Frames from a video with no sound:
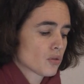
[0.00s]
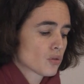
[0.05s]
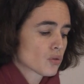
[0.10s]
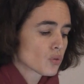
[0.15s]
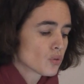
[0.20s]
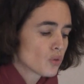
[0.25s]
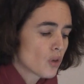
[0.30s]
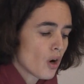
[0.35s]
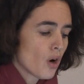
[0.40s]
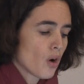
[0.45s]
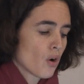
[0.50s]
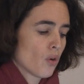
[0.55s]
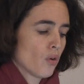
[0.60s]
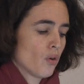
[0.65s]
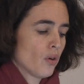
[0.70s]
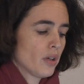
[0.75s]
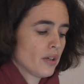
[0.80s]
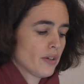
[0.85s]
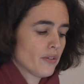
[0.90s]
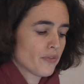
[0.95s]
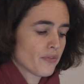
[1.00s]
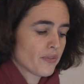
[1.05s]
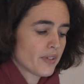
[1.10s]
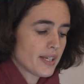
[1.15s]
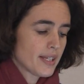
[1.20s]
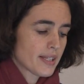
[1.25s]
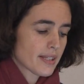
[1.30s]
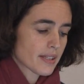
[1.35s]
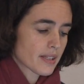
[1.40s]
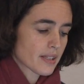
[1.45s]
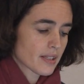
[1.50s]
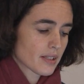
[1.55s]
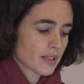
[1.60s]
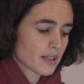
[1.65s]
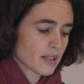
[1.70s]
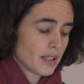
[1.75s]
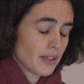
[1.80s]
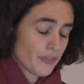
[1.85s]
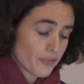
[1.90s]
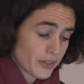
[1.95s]
to know if
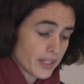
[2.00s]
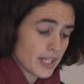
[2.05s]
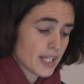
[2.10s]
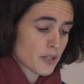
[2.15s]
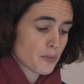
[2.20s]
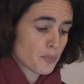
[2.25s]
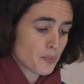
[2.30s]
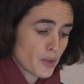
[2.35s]
this